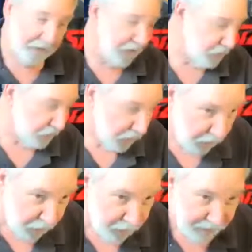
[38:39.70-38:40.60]
There is
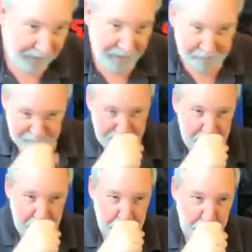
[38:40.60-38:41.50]
no
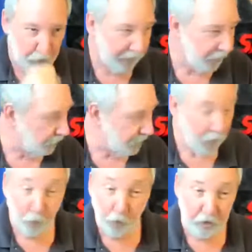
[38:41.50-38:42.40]
tutorial
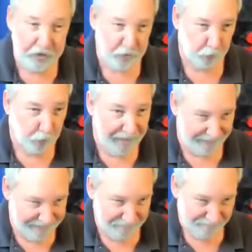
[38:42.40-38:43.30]
that works
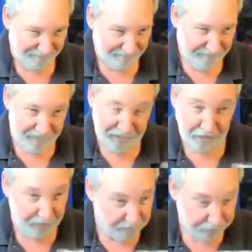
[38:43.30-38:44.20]
right. There,